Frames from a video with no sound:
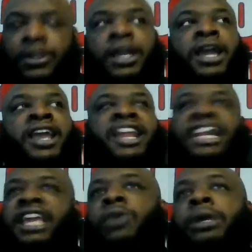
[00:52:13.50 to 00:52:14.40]
And I
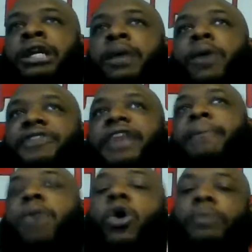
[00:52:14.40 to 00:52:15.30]
didn't want to come off that
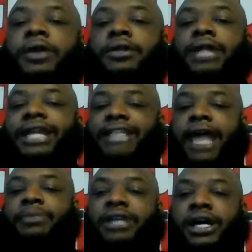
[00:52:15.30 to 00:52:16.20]
moment like that
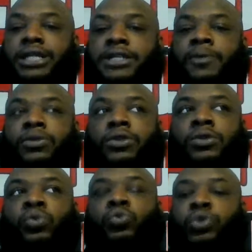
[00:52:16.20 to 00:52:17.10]
because
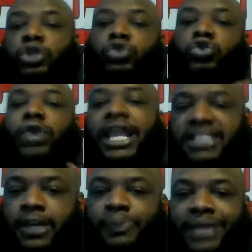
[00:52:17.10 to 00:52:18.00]
when you do that
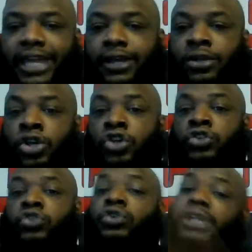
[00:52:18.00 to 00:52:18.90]
to a player,
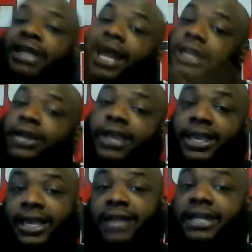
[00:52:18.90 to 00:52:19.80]
you can knock down
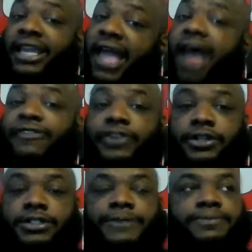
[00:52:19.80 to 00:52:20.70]
their
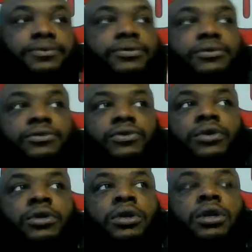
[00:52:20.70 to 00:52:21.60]
confidence.
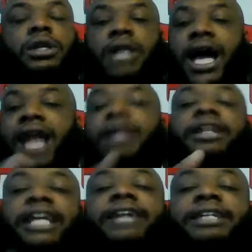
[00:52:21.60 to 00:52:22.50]
I looked
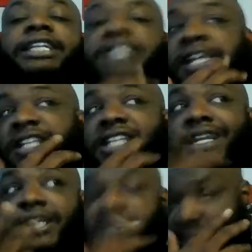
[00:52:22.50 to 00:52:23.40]
at DJ and I said
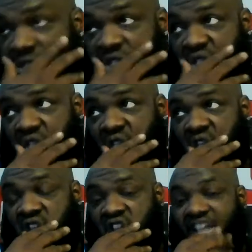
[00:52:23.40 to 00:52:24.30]
this.
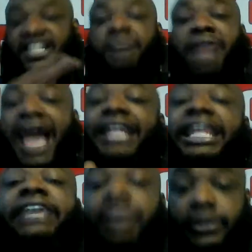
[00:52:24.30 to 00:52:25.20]
I said, I'm not leaving.